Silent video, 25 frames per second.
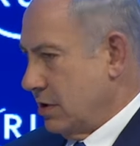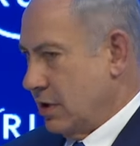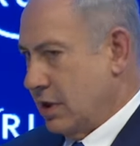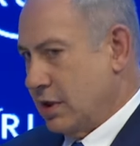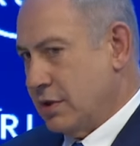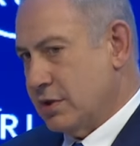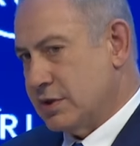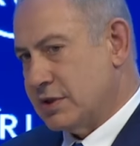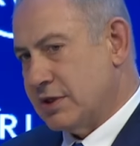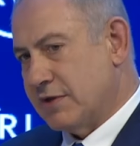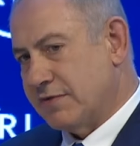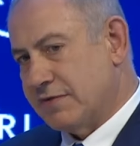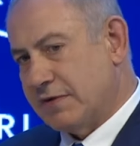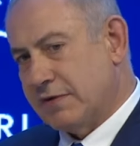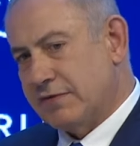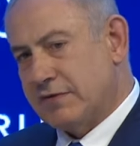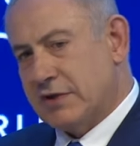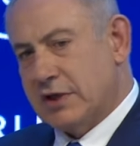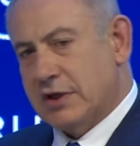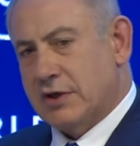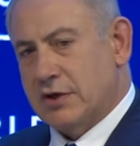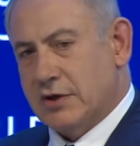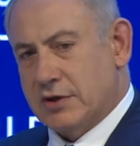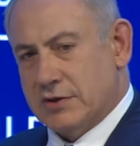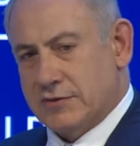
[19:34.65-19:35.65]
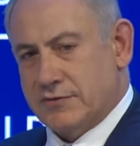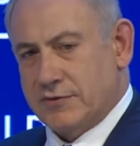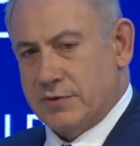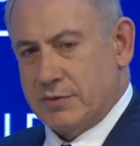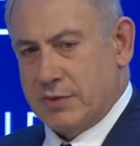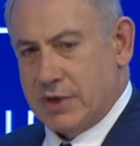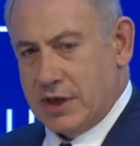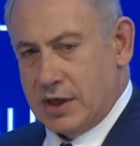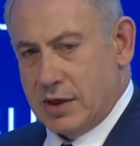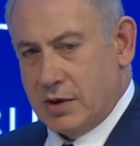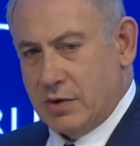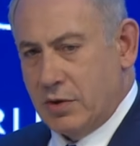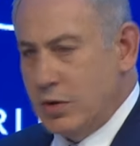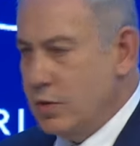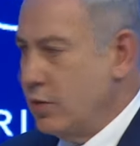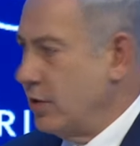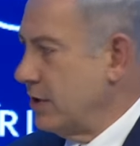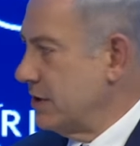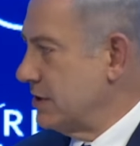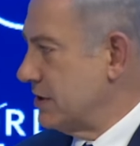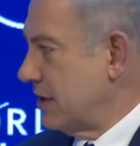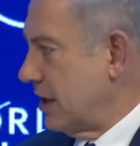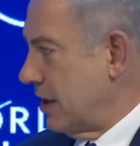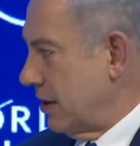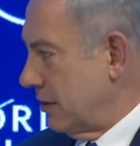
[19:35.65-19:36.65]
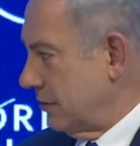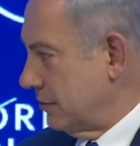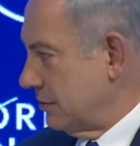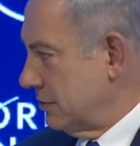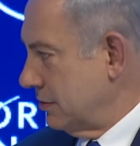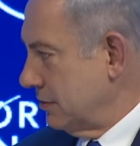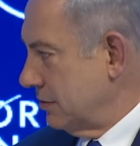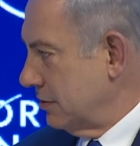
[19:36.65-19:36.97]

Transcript: and you say 50 years from now, who wins out?